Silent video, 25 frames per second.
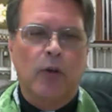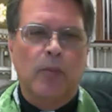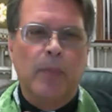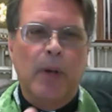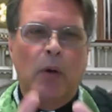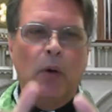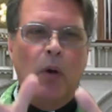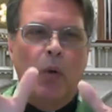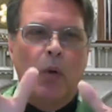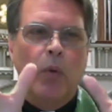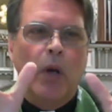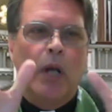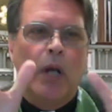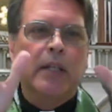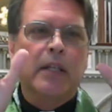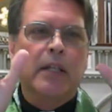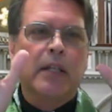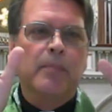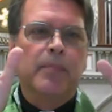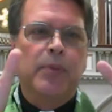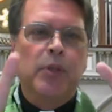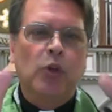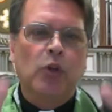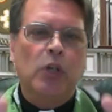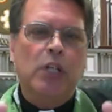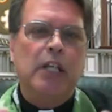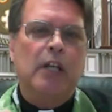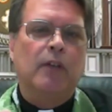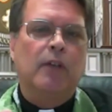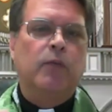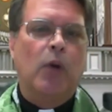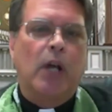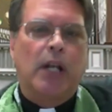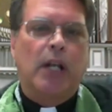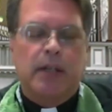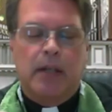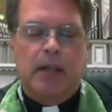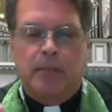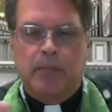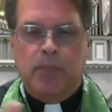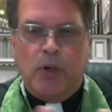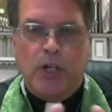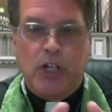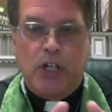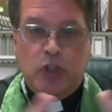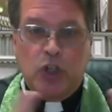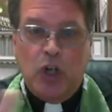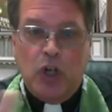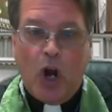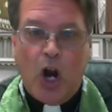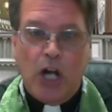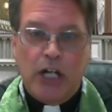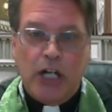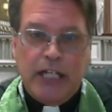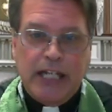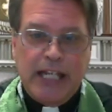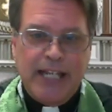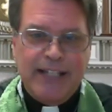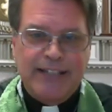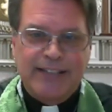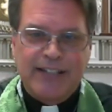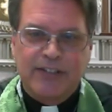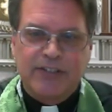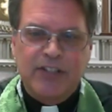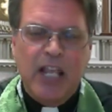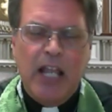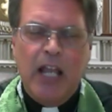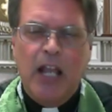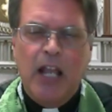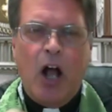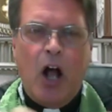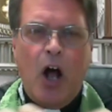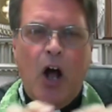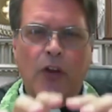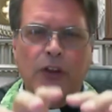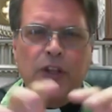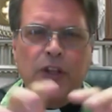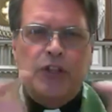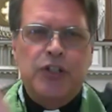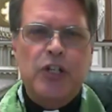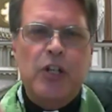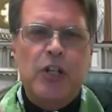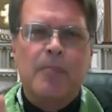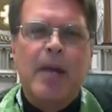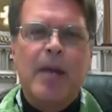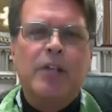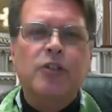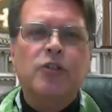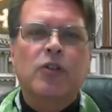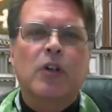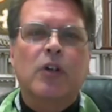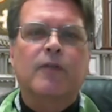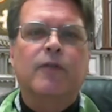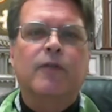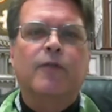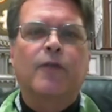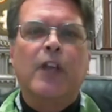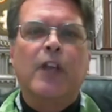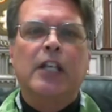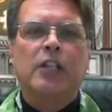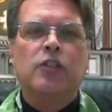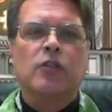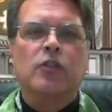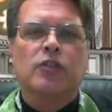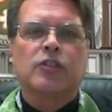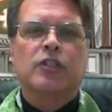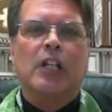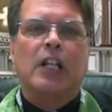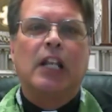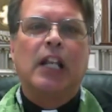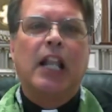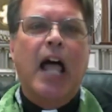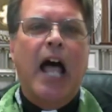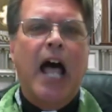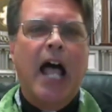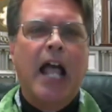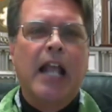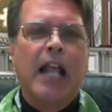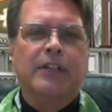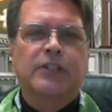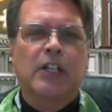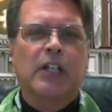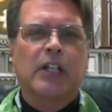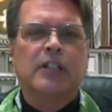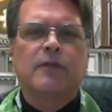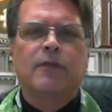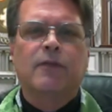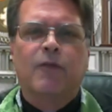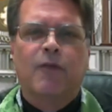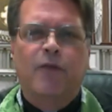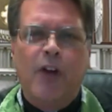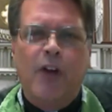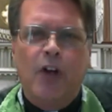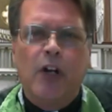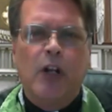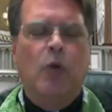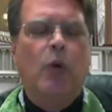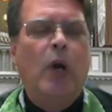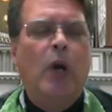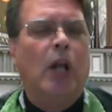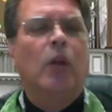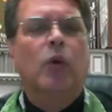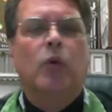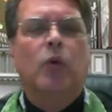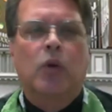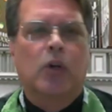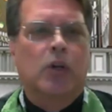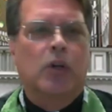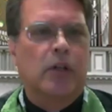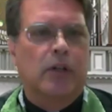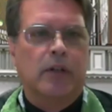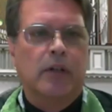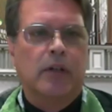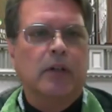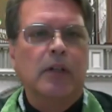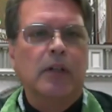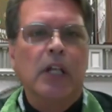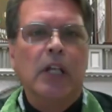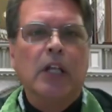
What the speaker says: but what the beauty of what British gardening is all the geometric figures and lines. It is very well ordered.